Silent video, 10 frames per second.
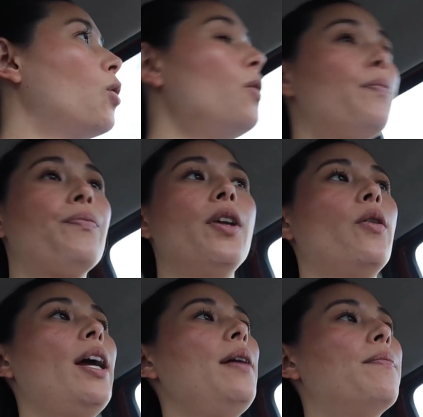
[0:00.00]
Cool,
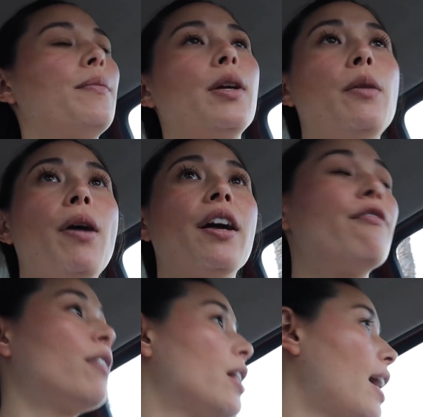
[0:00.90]
okay, I'm gonna park
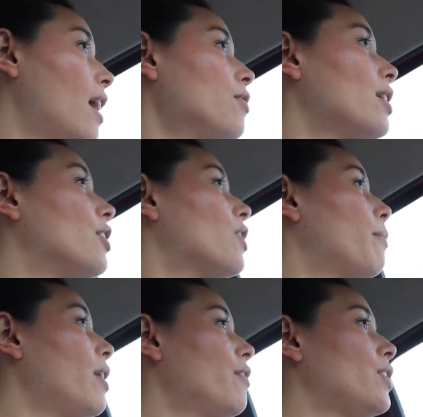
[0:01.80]
in front of the house and
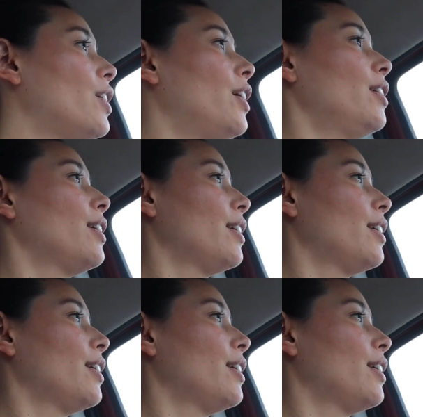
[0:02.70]
drop it off to her.